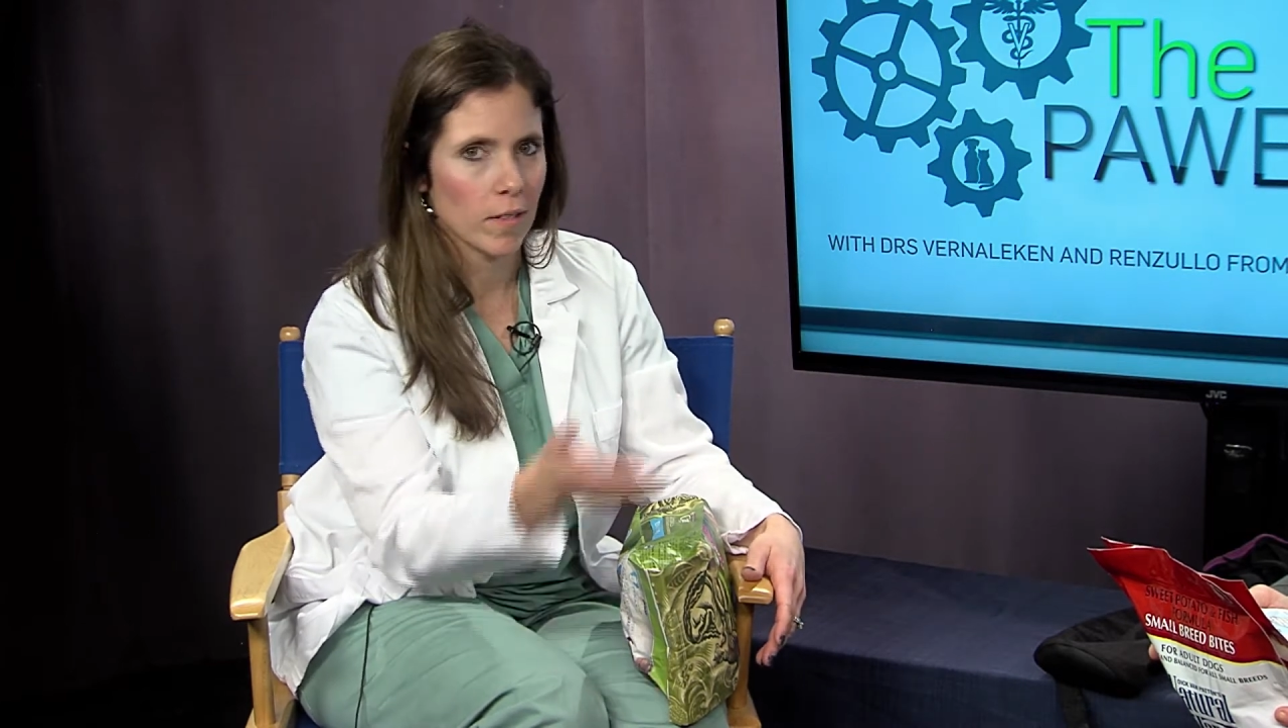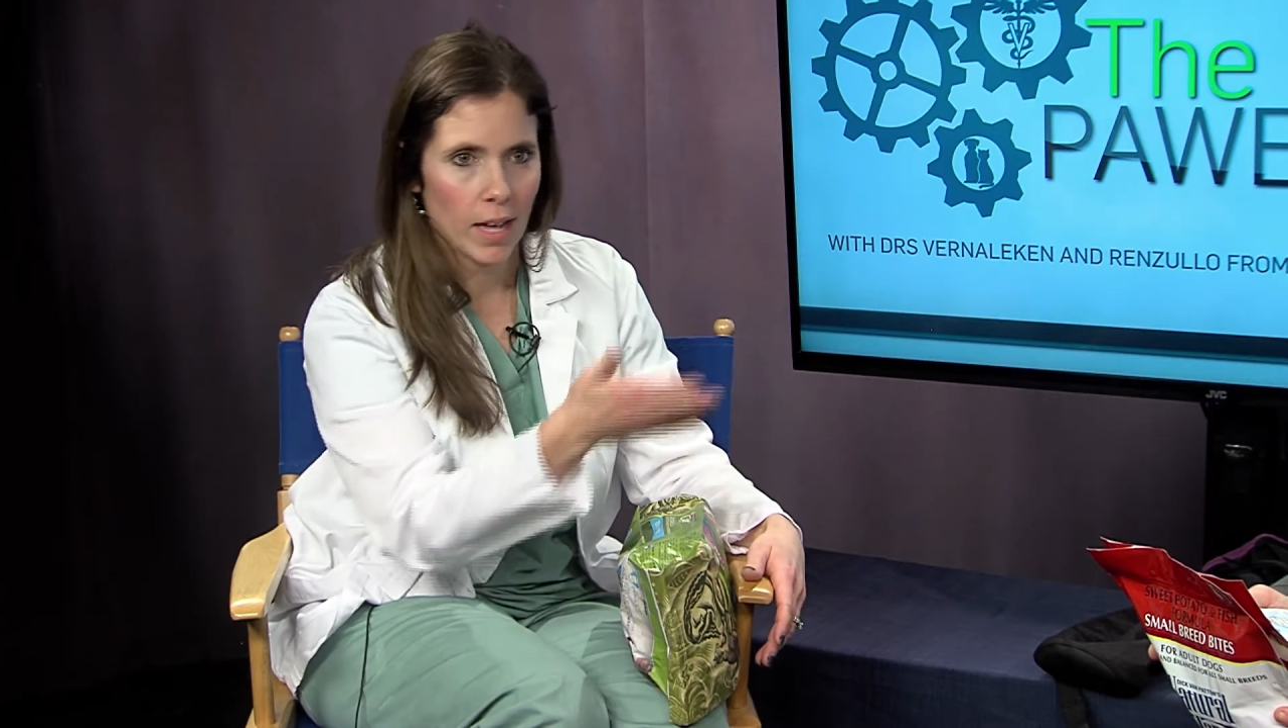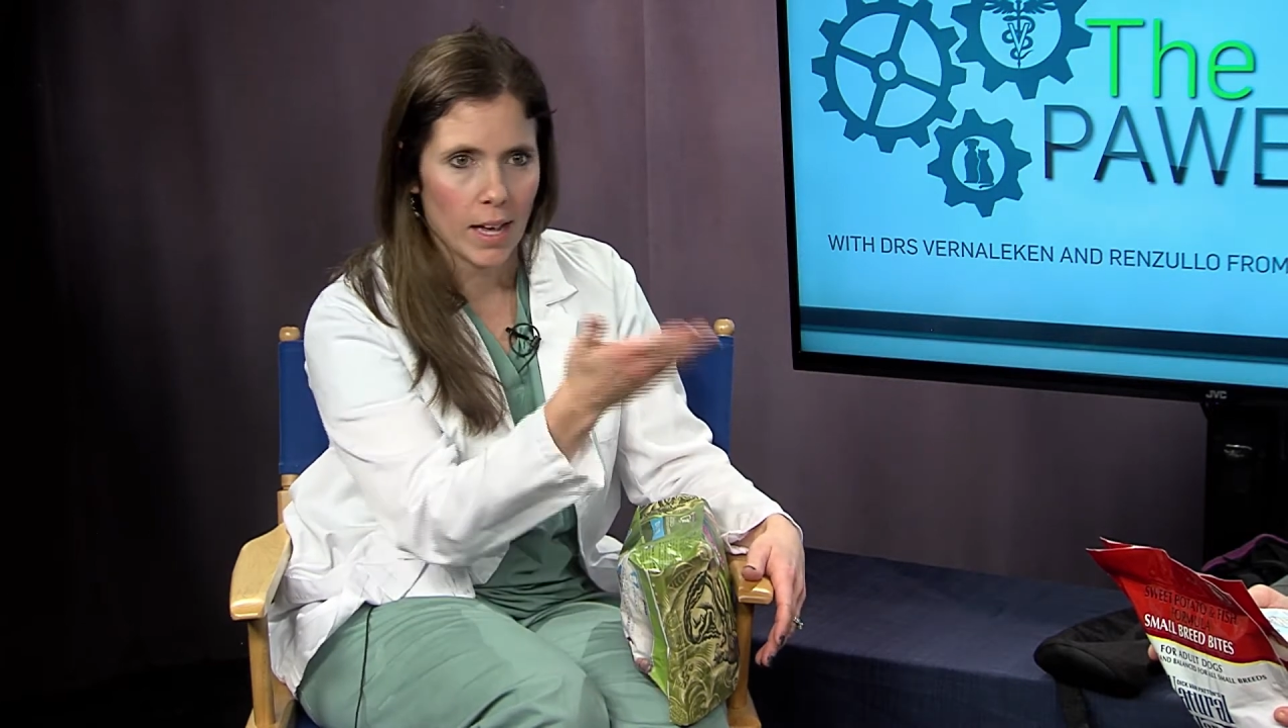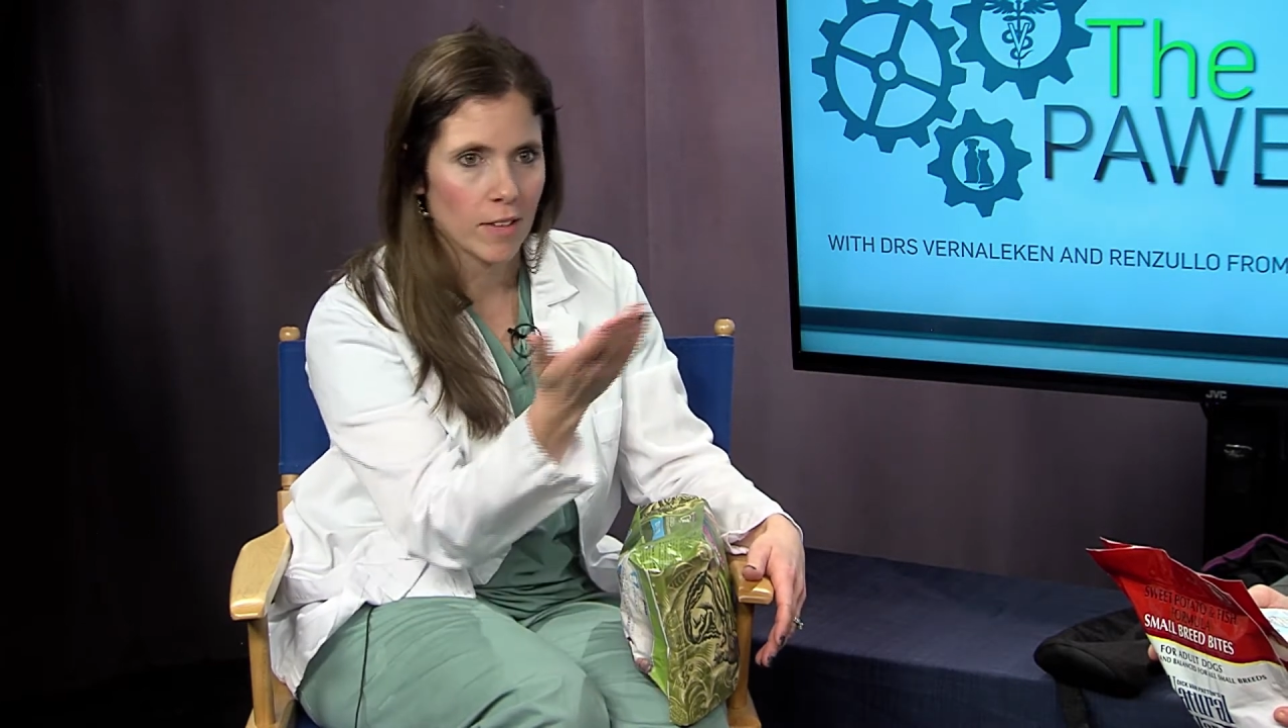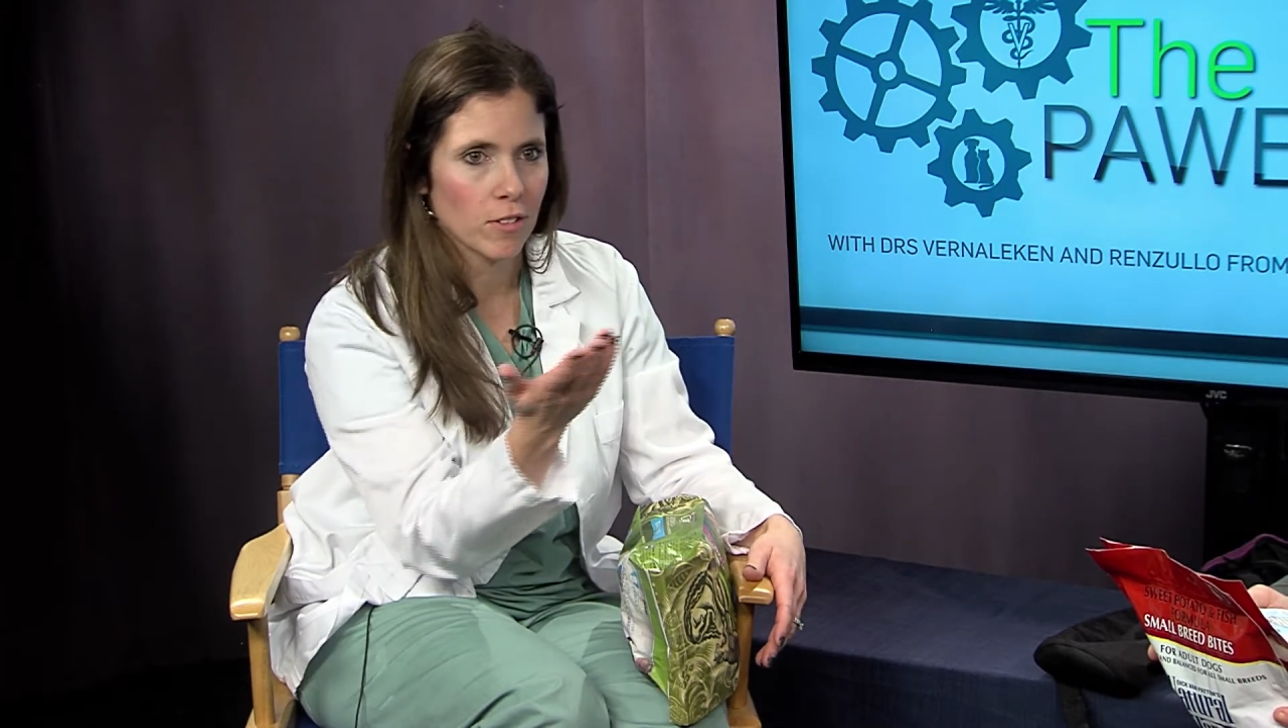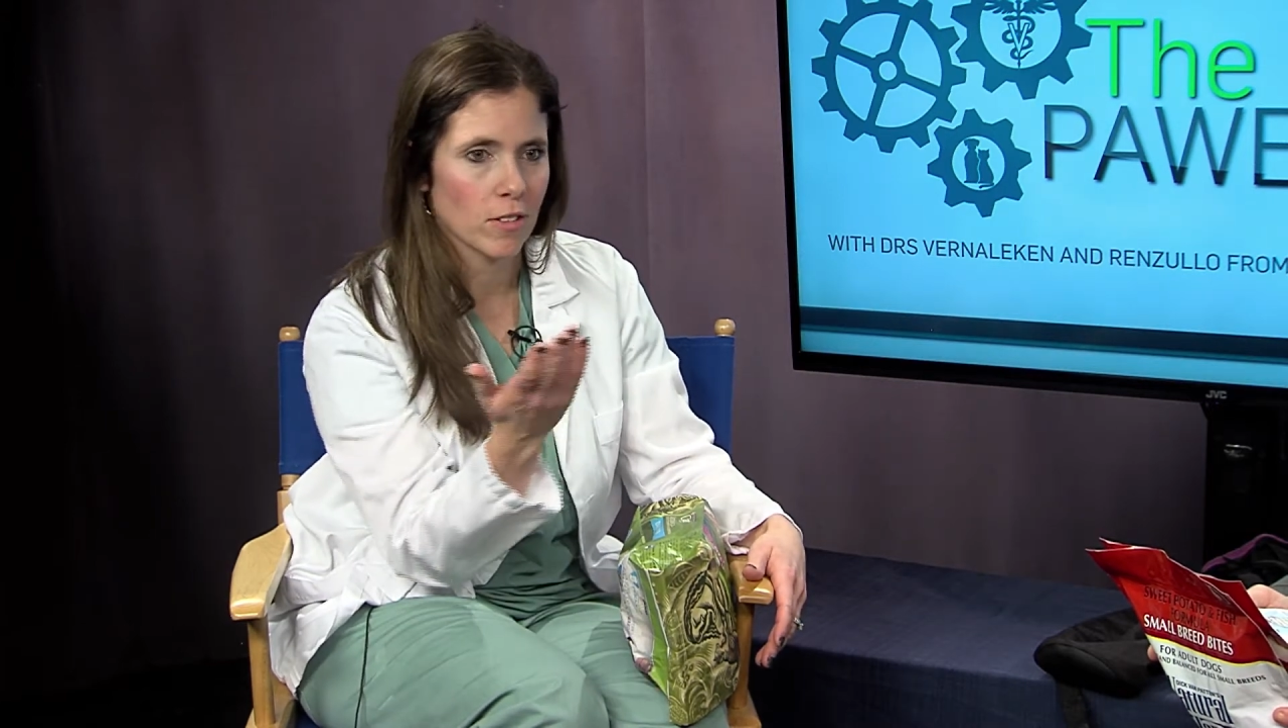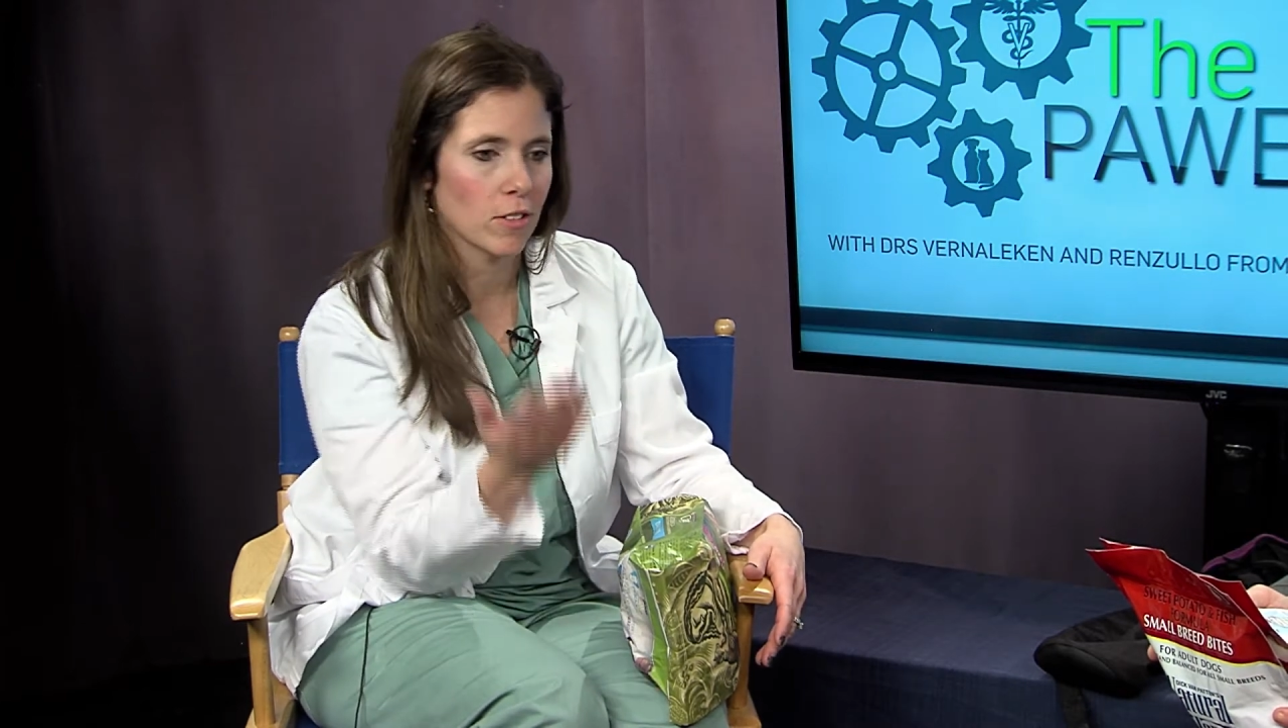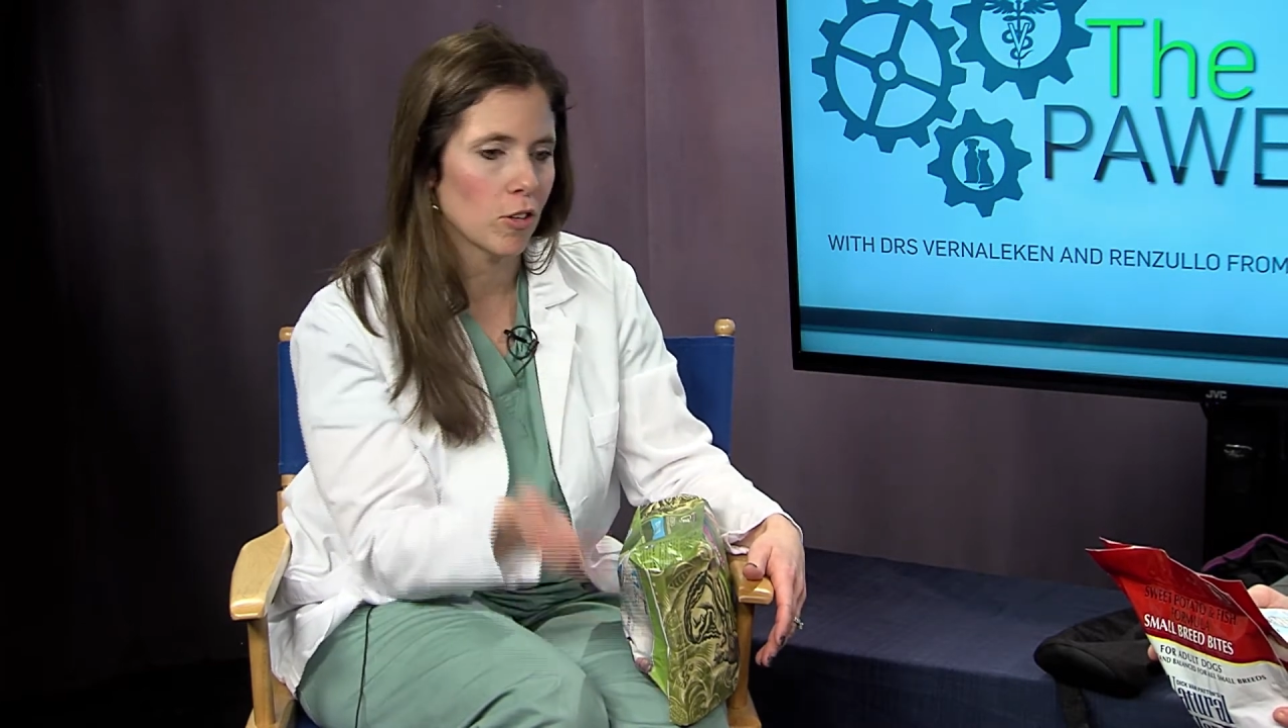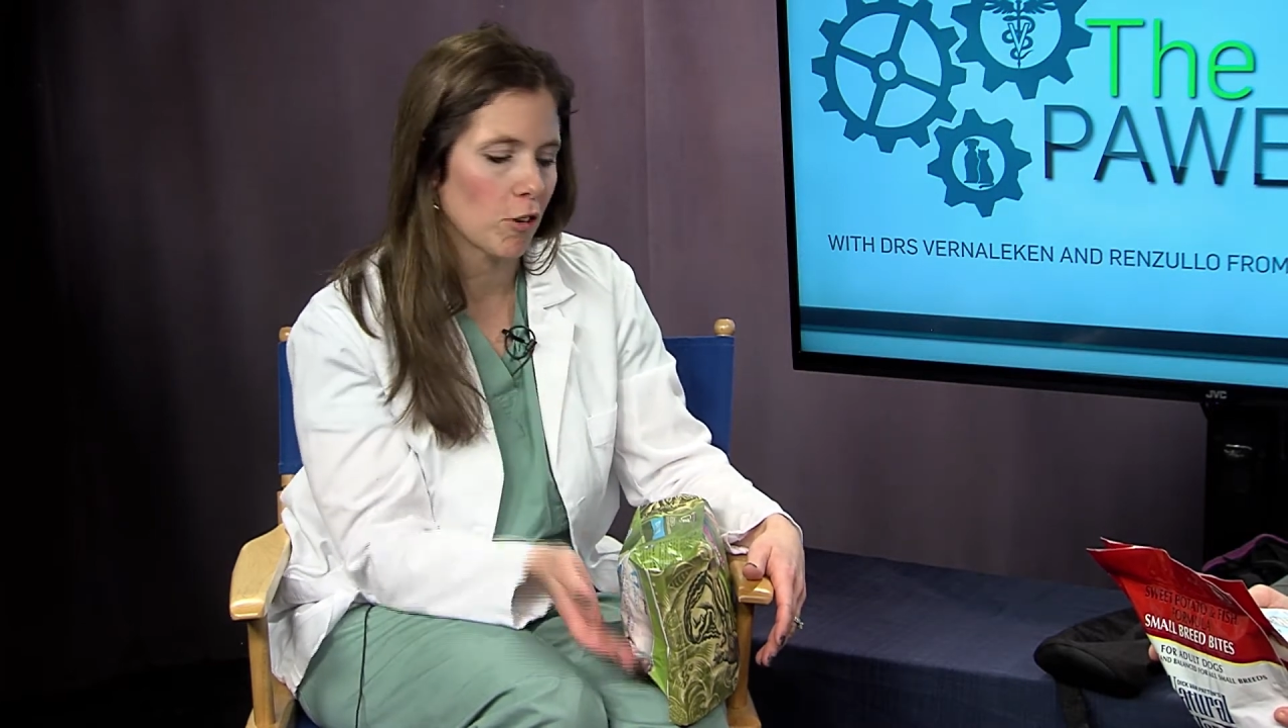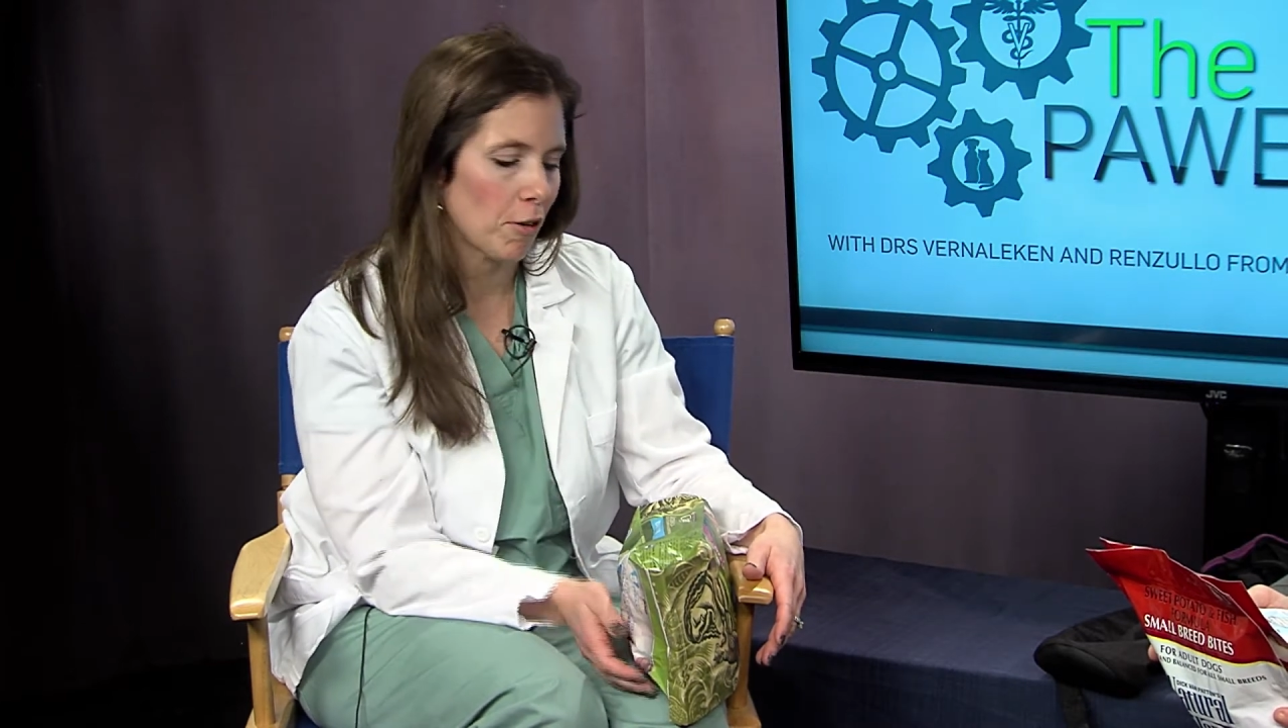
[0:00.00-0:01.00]
as
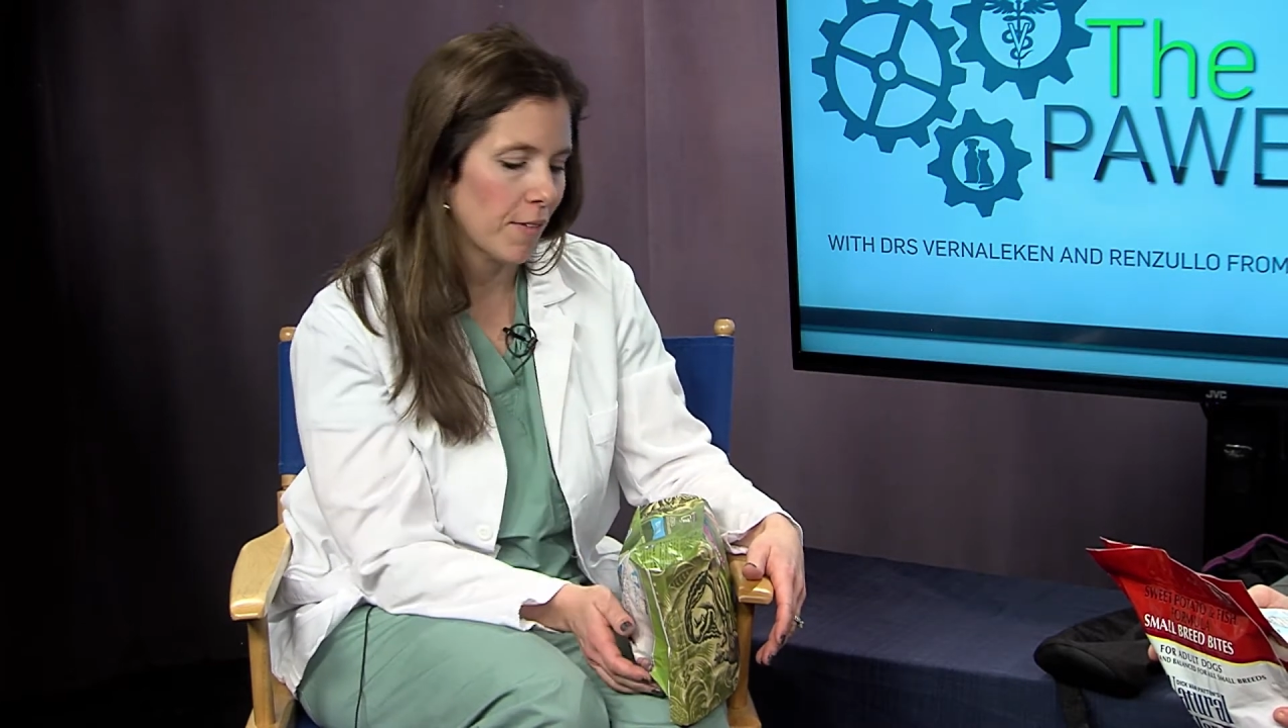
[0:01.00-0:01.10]
you know, Dr.